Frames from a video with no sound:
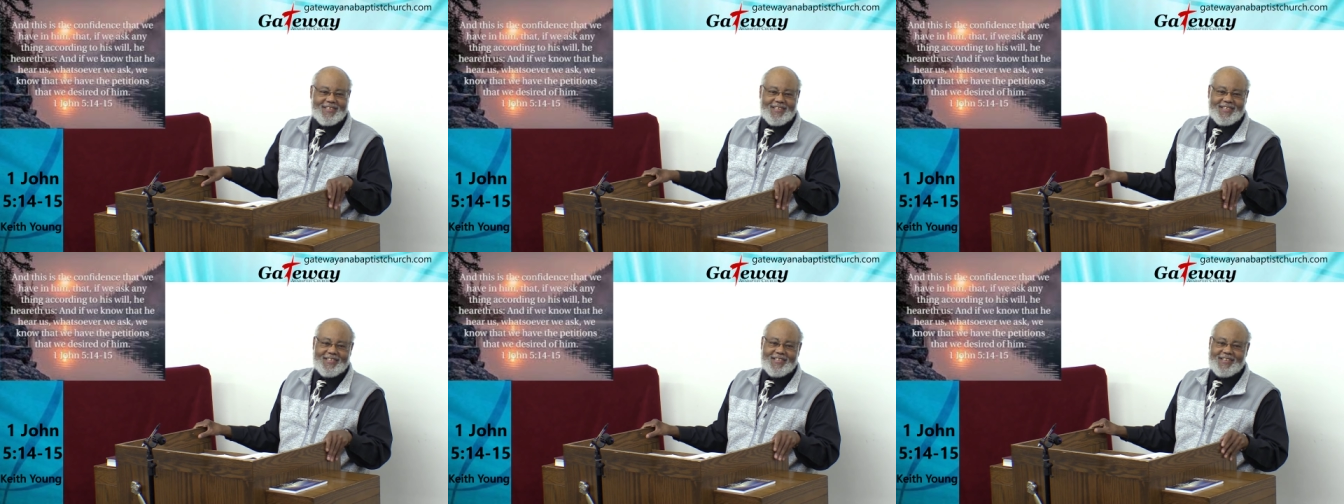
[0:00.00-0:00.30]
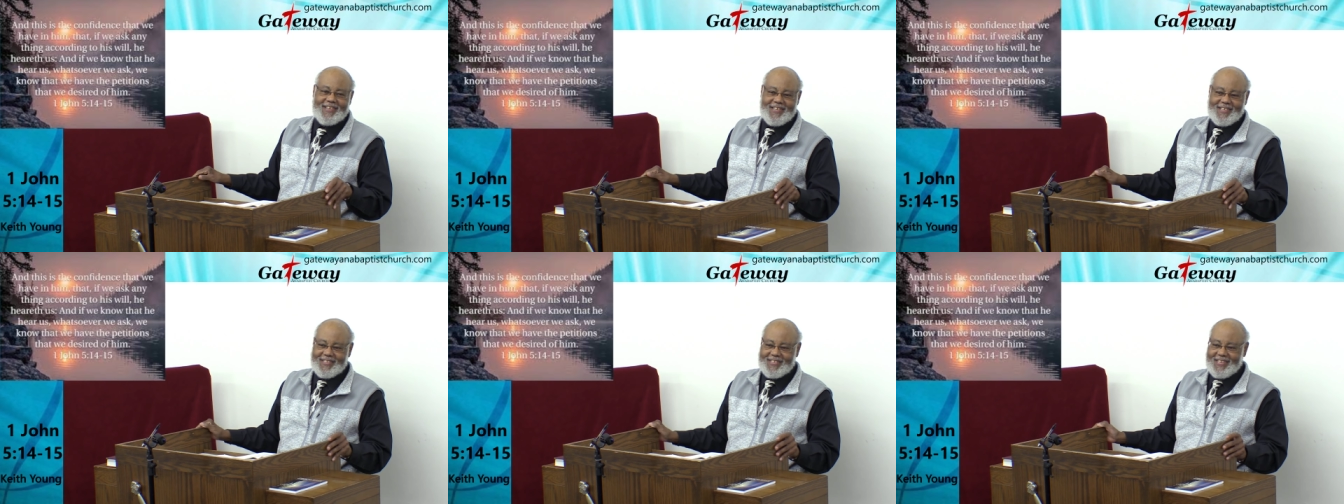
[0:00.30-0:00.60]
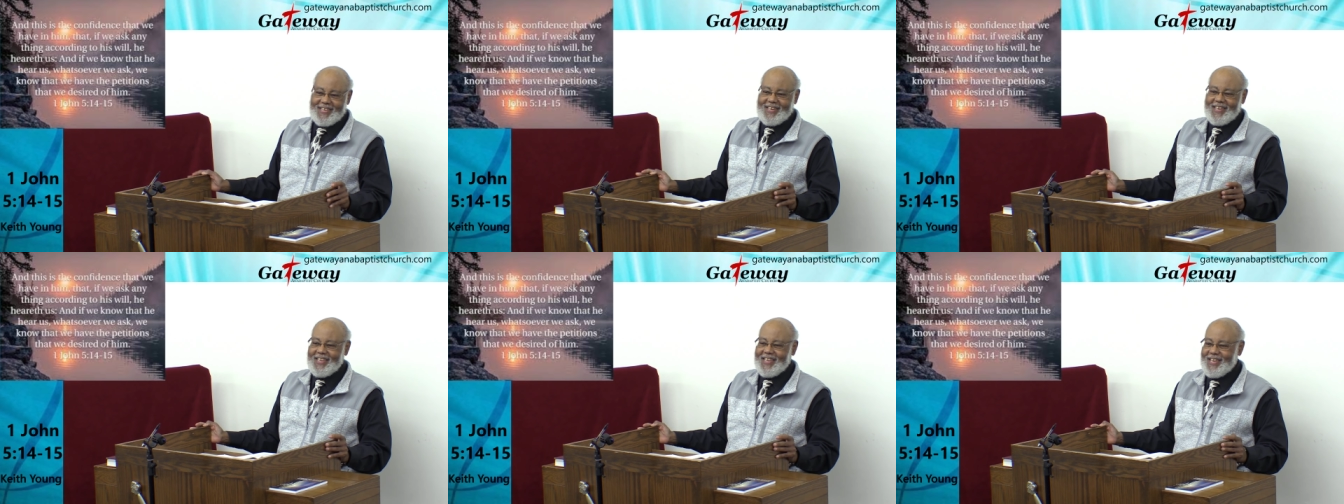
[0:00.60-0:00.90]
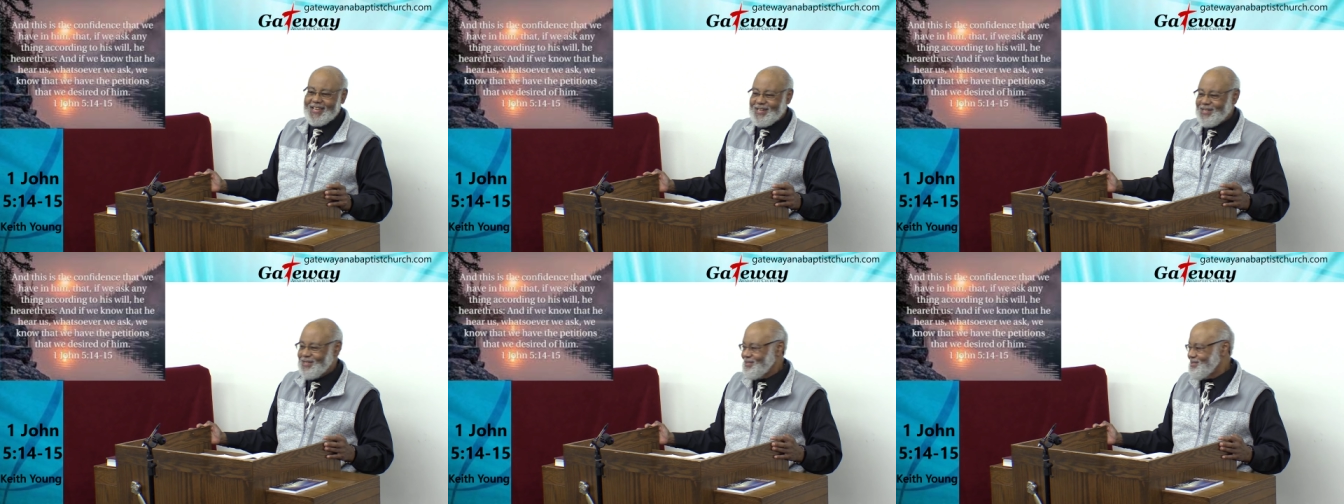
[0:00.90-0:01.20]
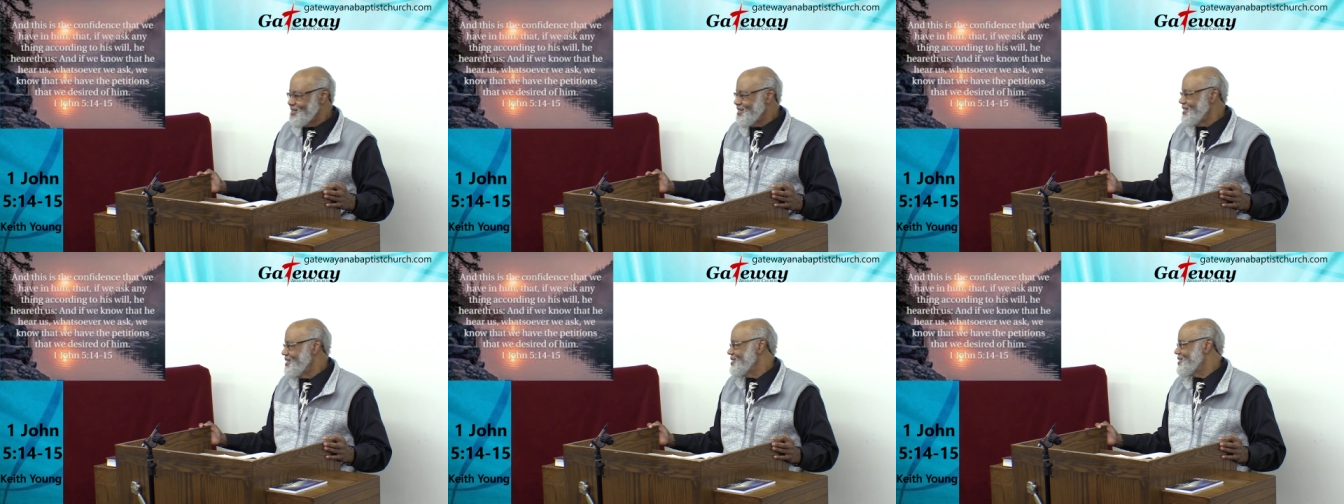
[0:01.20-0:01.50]
let's, let's get in
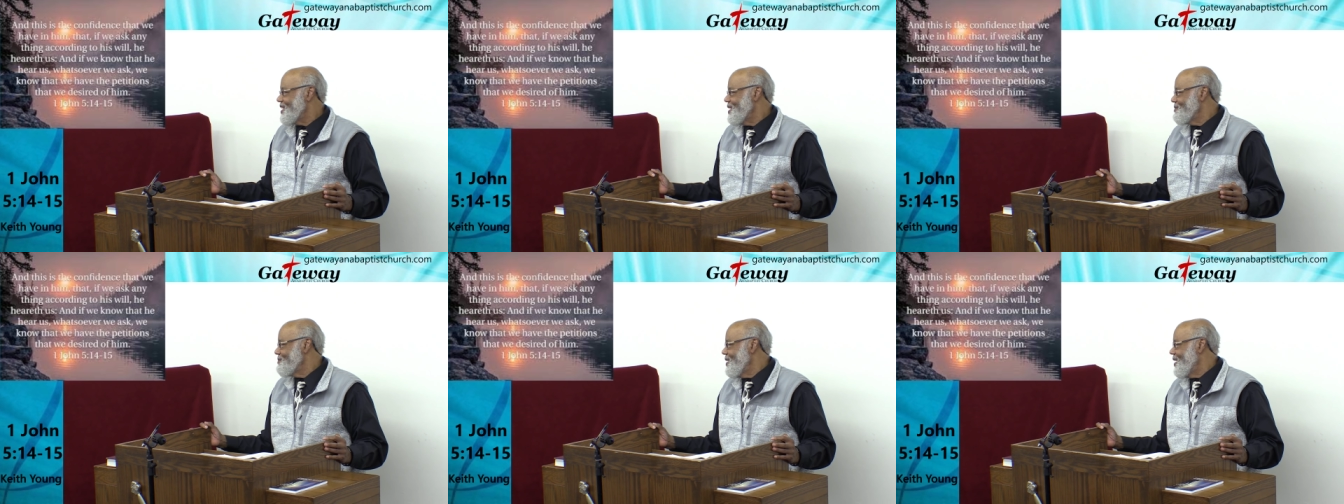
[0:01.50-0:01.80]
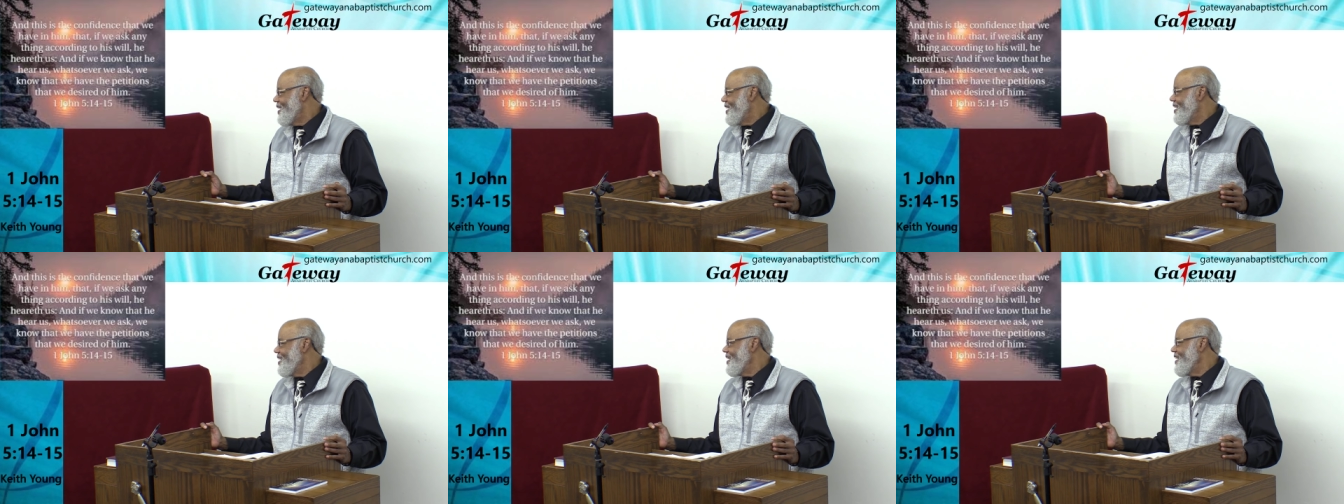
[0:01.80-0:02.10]
on this. Amen.